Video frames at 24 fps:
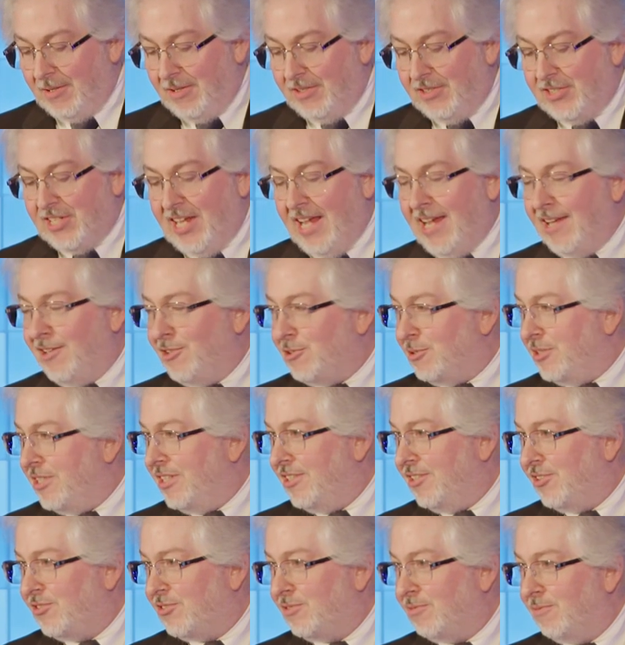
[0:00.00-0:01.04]
Daniel
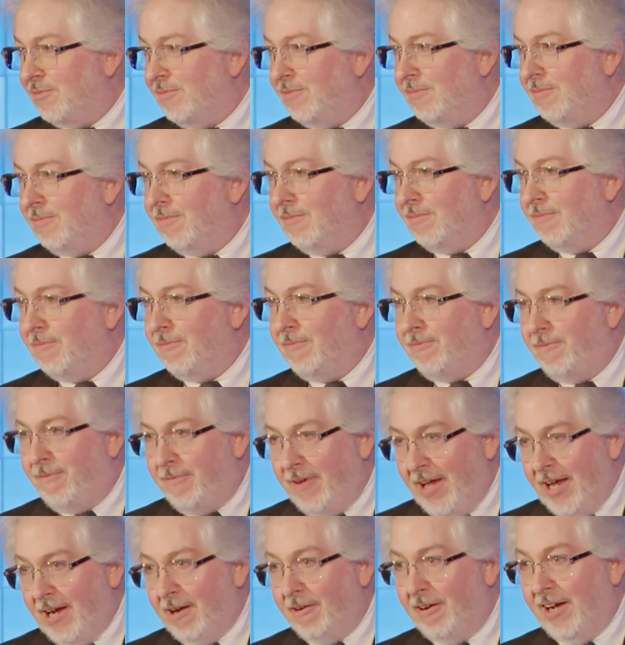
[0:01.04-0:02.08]
is
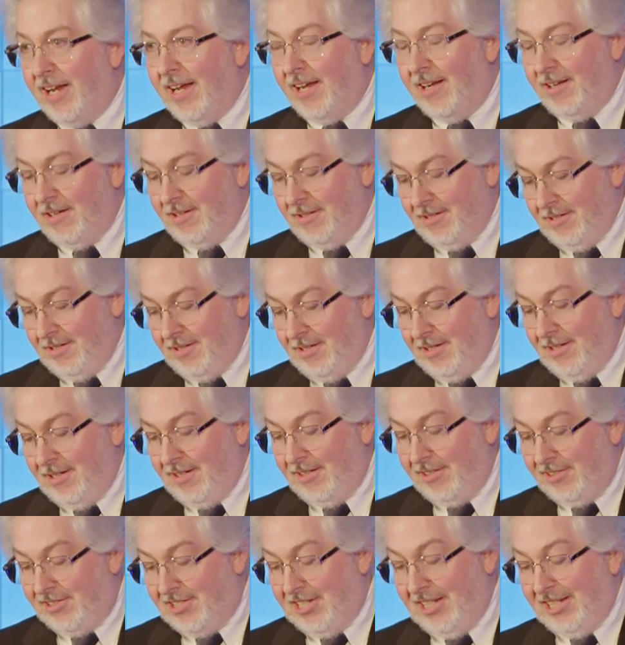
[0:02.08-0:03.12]
very
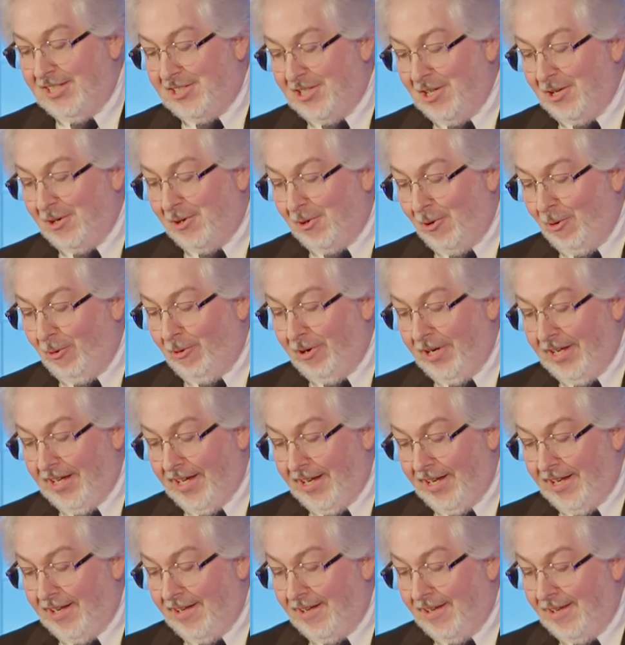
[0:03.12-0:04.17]

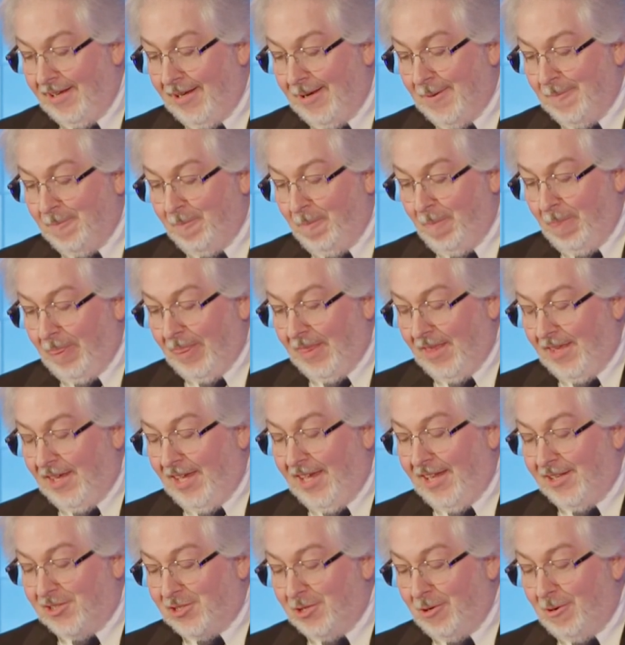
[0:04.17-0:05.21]
detail-oriented.
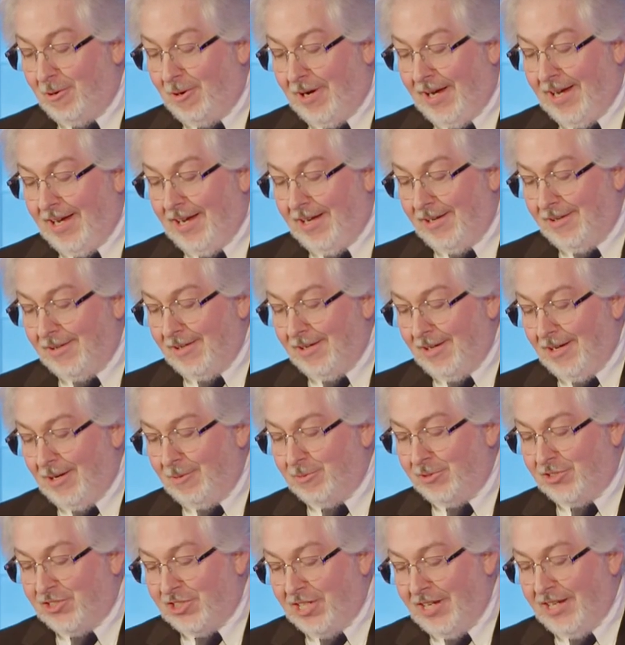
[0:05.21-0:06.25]
And so I
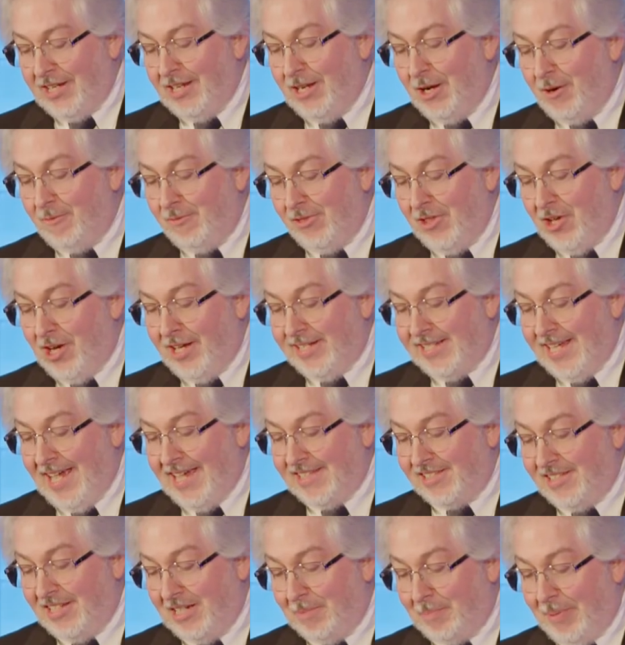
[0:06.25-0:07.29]
was checking over the Audacity to